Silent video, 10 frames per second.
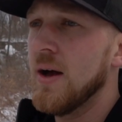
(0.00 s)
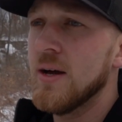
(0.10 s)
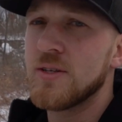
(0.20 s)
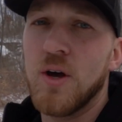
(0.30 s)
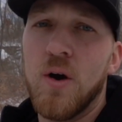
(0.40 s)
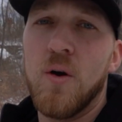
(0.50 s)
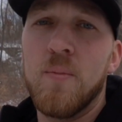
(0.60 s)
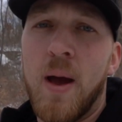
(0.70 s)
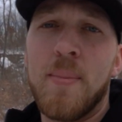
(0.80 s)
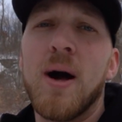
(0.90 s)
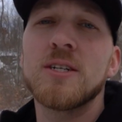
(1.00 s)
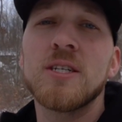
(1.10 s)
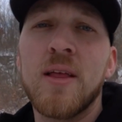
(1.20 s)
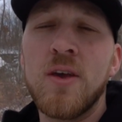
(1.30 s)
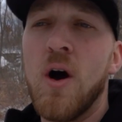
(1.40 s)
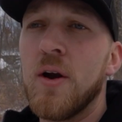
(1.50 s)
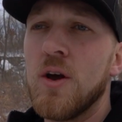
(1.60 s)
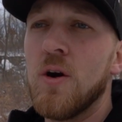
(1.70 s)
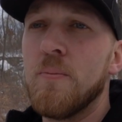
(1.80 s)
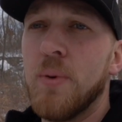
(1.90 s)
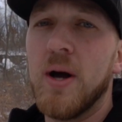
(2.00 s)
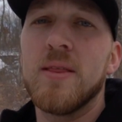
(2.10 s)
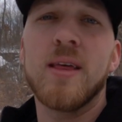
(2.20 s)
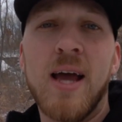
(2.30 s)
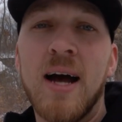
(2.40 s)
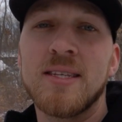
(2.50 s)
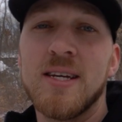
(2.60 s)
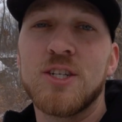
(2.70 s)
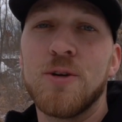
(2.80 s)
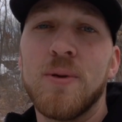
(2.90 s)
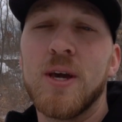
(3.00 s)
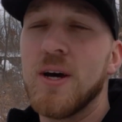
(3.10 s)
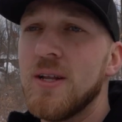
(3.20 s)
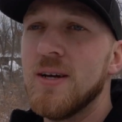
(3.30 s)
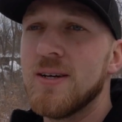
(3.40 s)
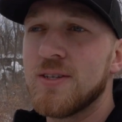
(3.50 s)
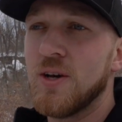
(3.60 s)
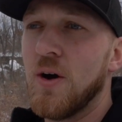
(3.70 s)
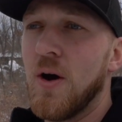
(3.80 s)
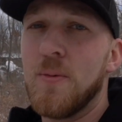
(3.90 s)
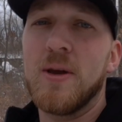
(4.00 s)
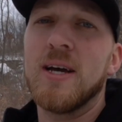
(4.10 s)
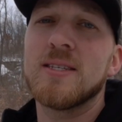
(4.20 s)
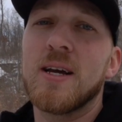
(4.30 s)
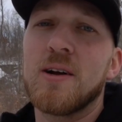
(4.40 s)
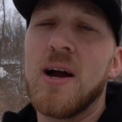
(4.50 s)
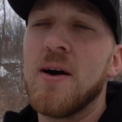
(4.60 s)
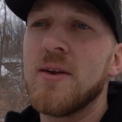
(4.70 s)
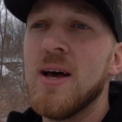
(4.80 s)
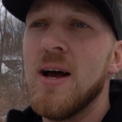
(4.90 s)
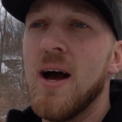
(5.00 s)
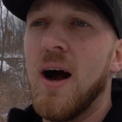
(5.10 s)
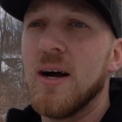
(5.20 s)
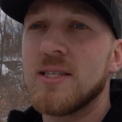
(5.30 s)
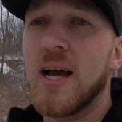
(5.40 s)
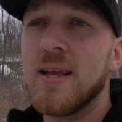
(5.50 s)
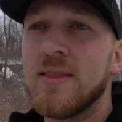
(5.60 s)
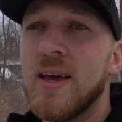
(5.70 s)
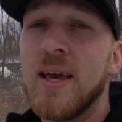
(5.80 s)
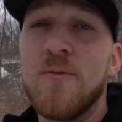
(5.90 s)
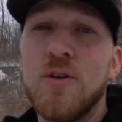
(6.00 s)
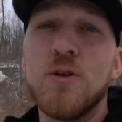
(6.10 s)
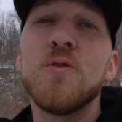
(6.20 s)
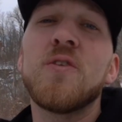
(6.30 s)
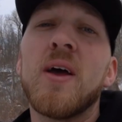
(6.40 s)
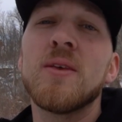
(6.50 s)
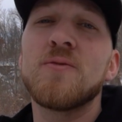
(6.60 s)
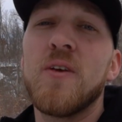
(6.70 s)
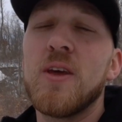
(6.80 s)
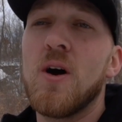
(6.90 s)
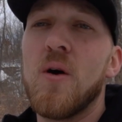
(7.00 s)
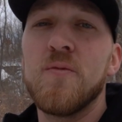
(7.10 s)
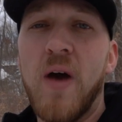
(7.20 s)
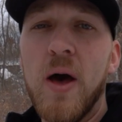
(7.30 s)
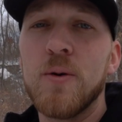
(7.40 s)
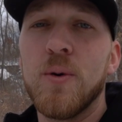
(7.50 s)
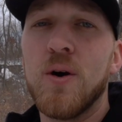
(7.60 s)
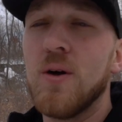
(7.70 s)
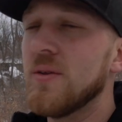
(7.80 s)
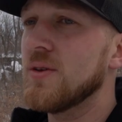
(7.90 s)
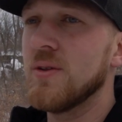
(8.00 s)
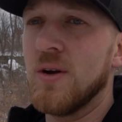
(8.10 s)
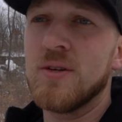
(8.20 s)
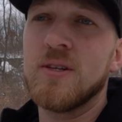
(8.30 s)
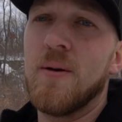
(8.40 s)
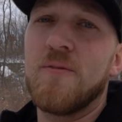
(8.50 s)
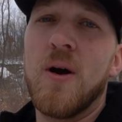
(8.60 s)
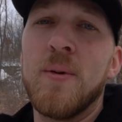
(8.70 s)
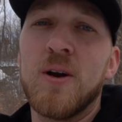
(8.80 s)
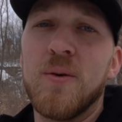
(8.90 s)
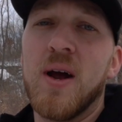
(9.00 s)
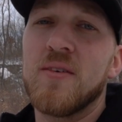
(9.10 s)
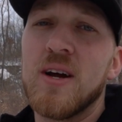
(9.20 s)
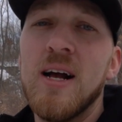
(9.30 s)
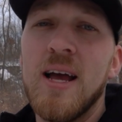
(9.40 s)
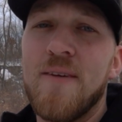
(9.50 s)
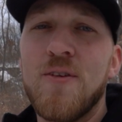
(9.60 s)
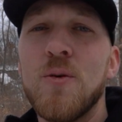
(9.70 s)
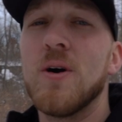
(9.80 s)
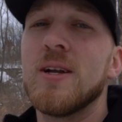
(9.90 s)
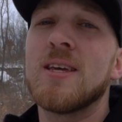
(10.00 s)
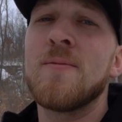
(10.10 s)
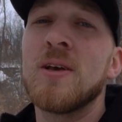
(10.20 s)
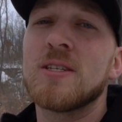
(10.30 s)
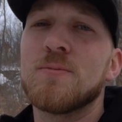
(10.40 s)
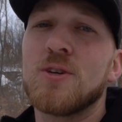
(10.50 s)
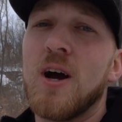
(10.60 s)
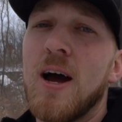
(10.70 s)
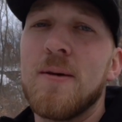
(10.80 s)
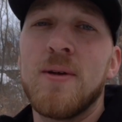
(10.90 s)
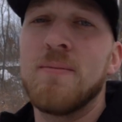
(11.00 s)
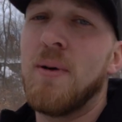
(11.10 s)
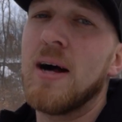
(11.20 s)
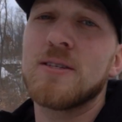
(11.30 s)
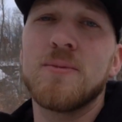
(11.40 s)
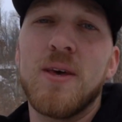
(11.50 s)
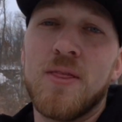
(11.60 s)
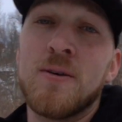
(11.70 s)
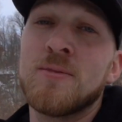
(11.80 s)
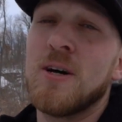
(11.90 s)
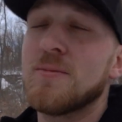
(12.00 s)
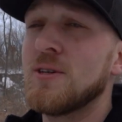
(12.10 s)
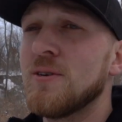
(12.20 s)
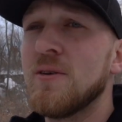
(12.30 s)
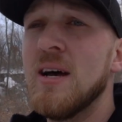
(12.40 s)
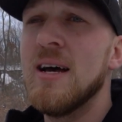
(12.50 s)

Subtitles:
So my apologies on the audio, but the content should be good, so I hope you guys stick around. Second thing, if you do find this video valuable, you learned something from it or whatever, if you would, give me a subscribe and possibly a thumbs up too.